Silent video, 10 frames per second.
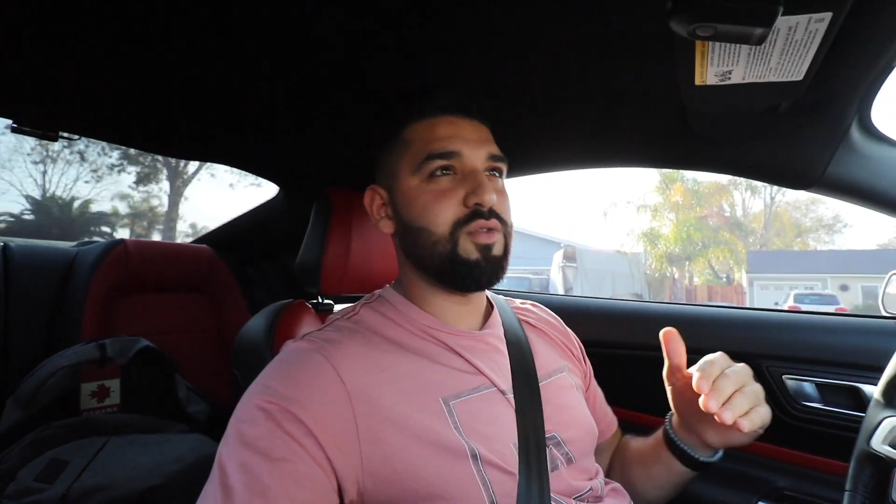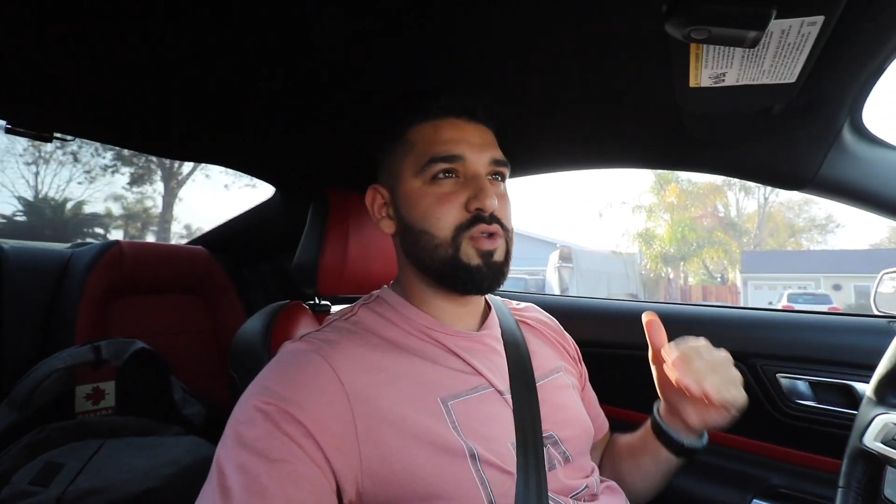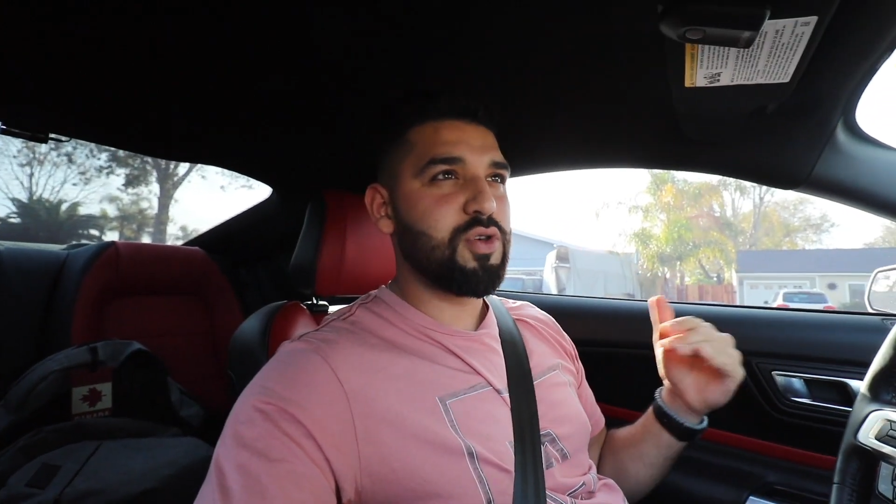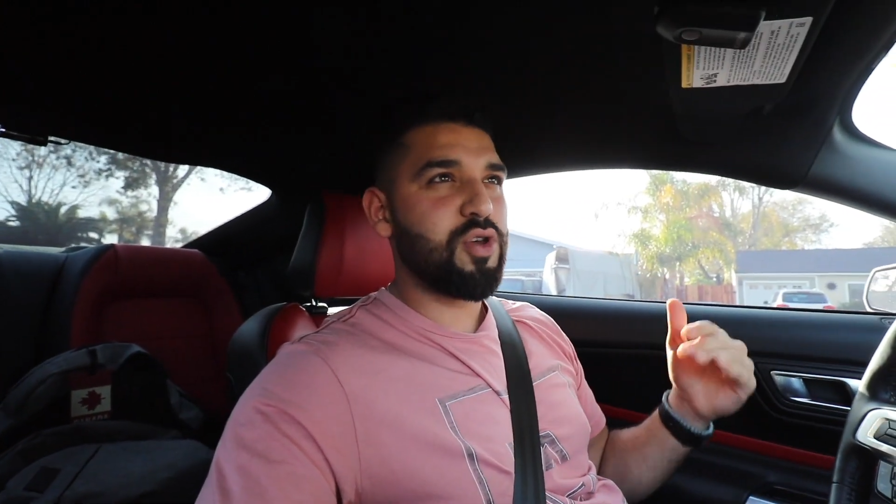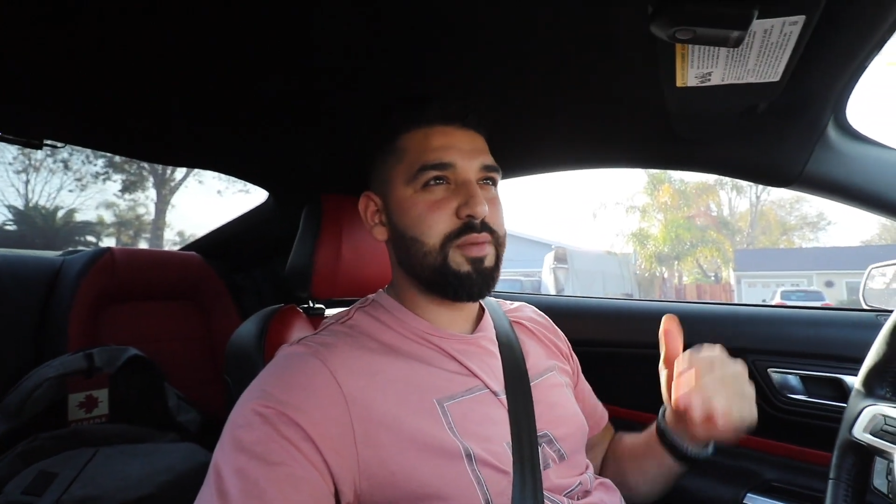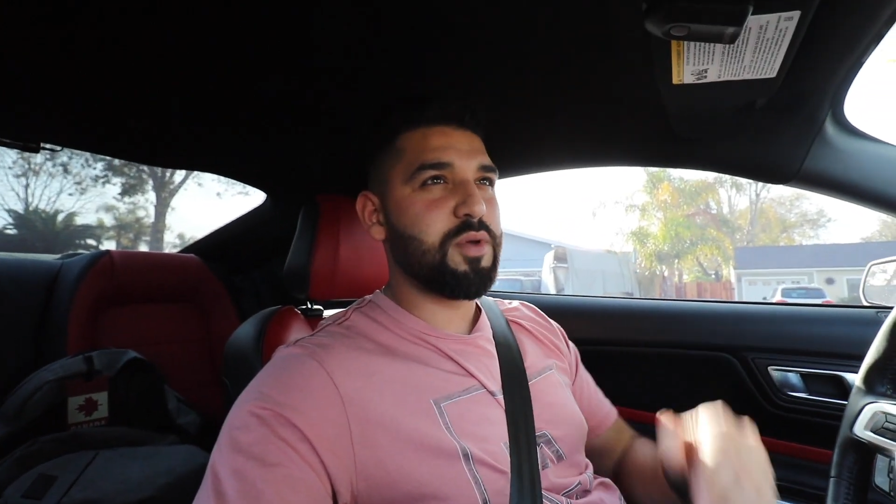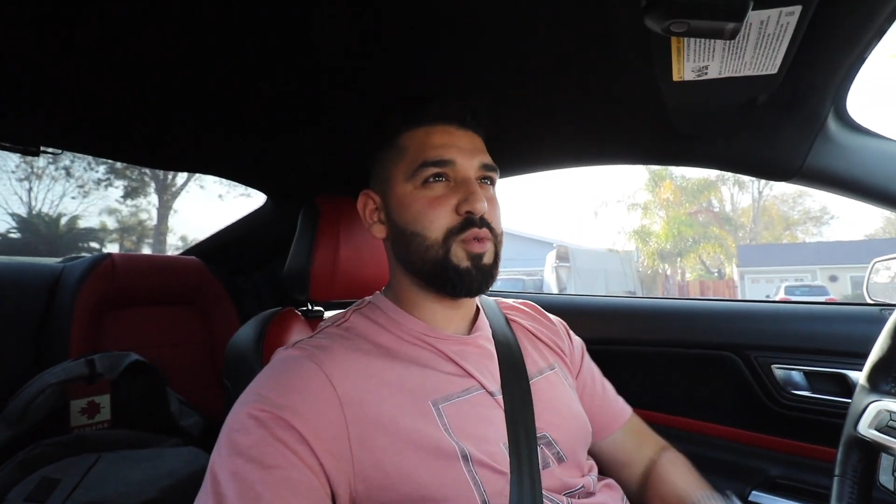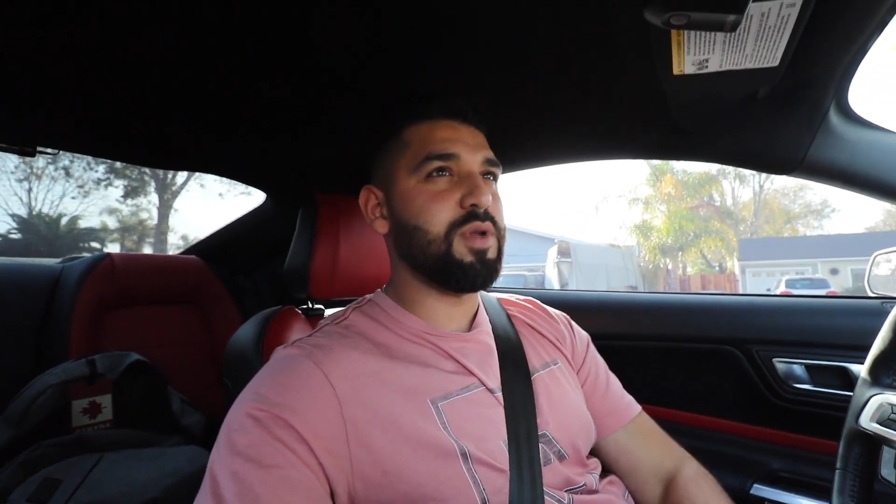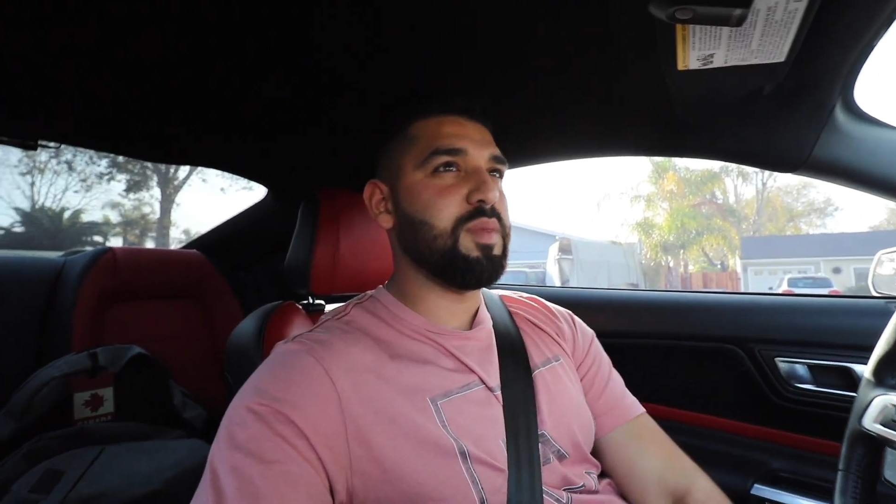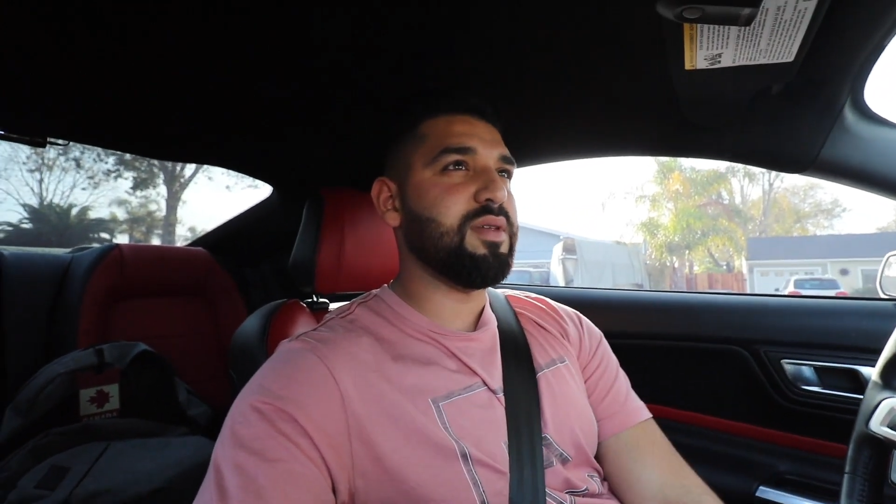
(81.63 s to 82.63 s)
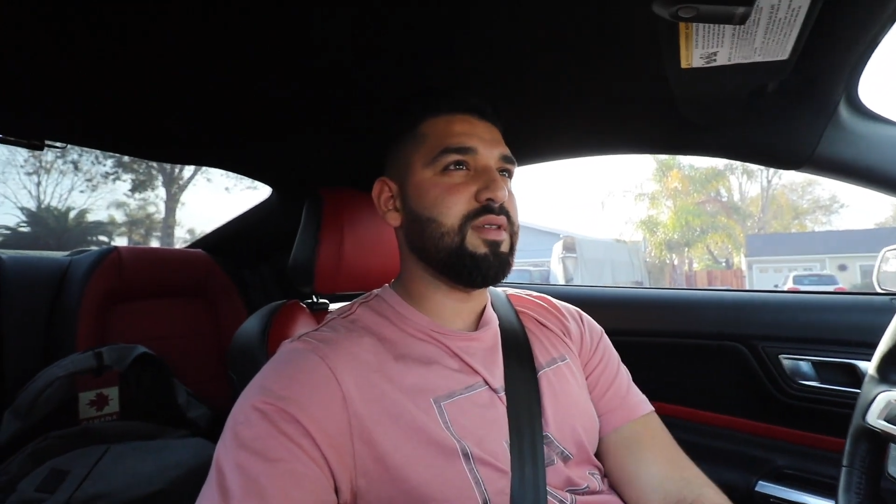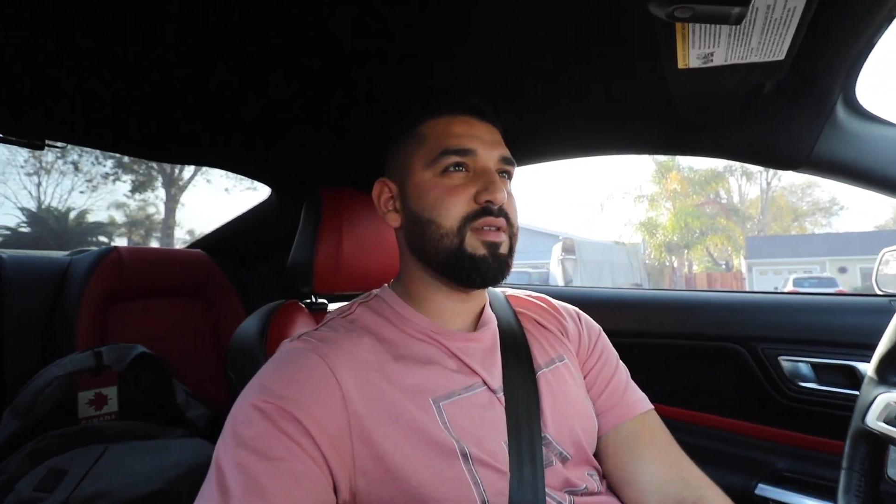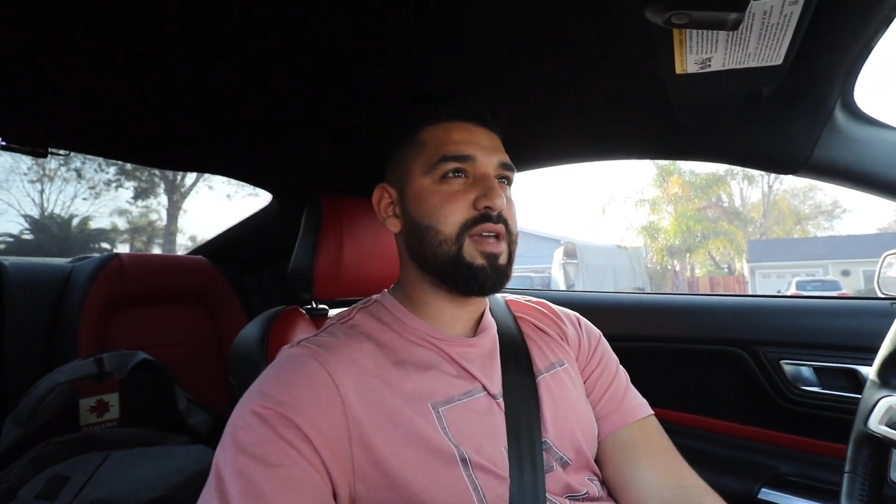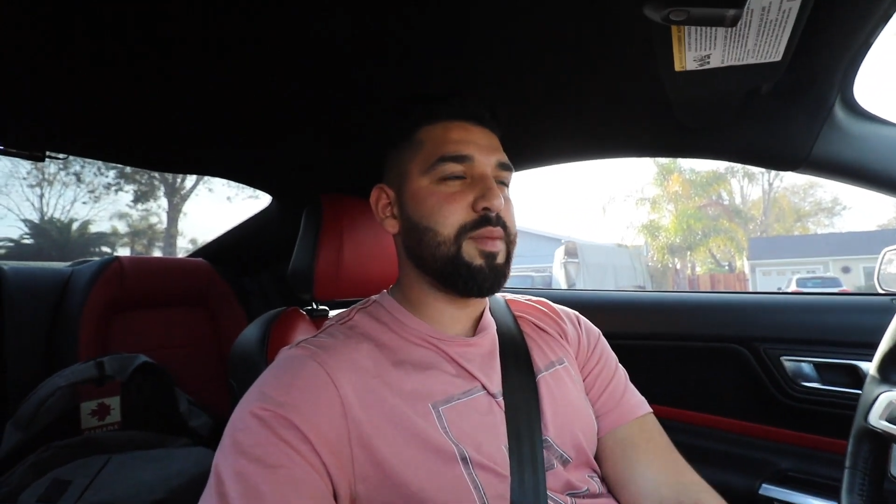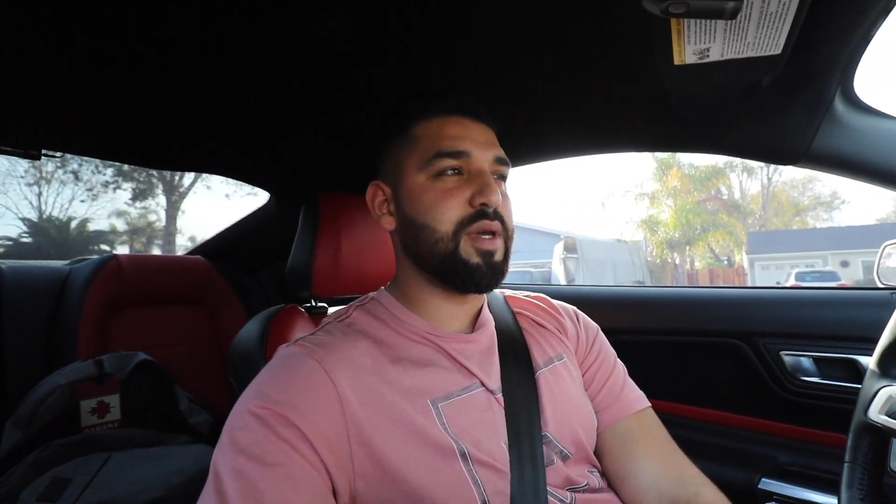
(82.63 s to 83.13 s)
usually shops are pretty busy
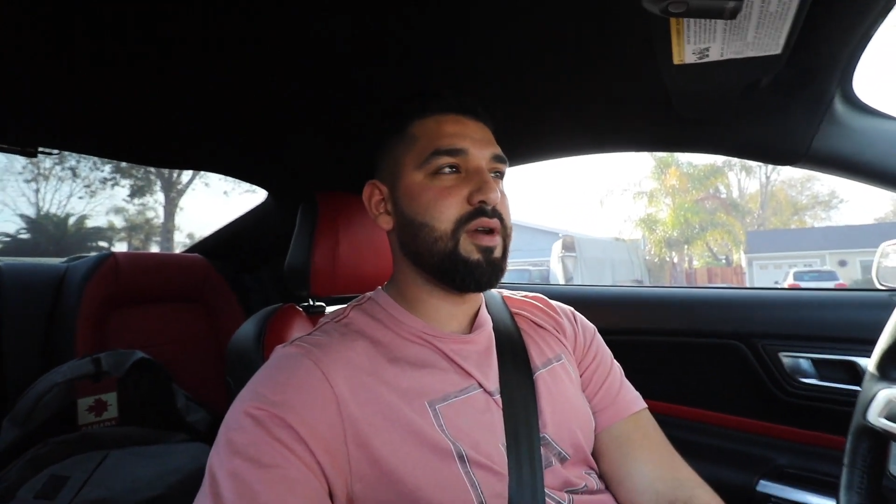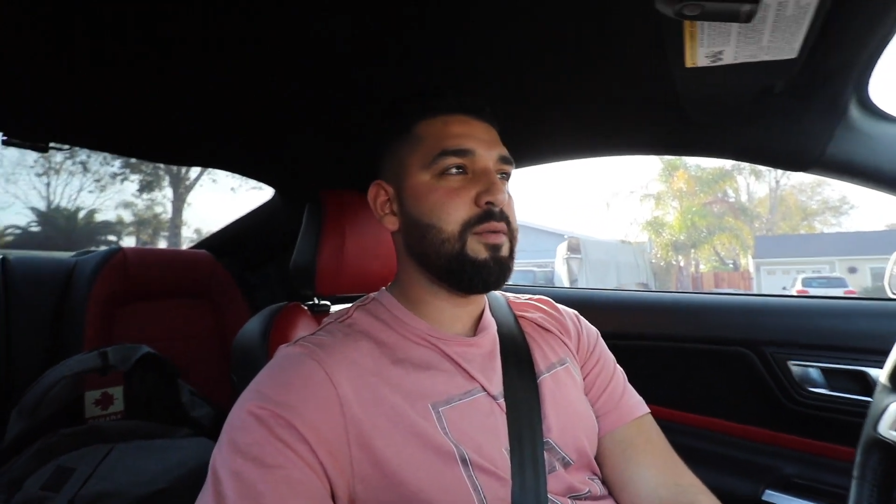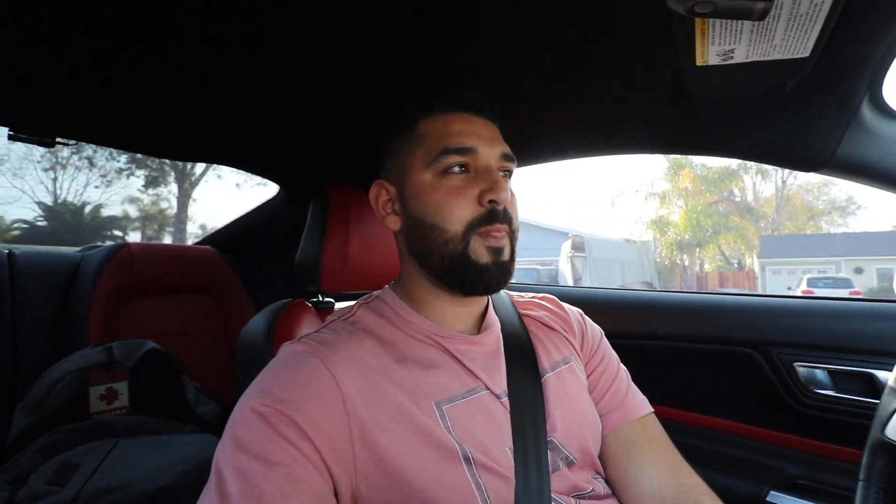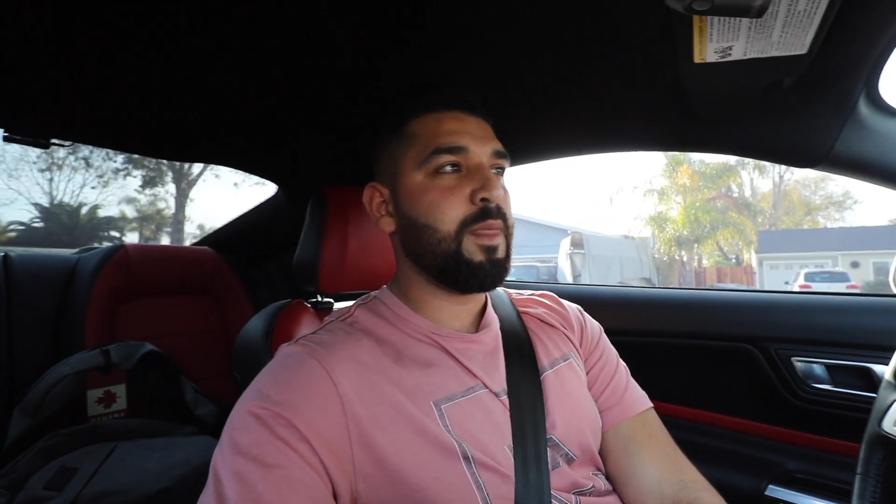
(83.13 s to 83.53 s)
this time of year,